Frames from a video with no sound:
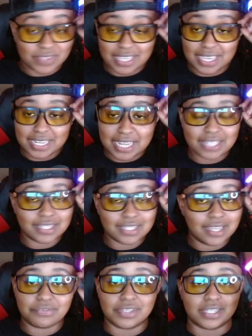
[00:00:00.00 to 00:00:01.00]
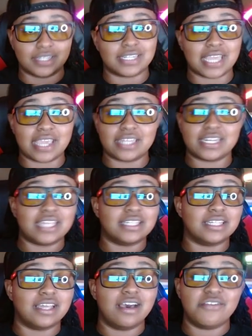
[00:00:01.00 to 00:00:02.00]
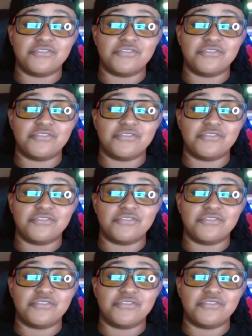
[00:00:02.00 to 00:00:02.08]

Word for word: And they love it. They love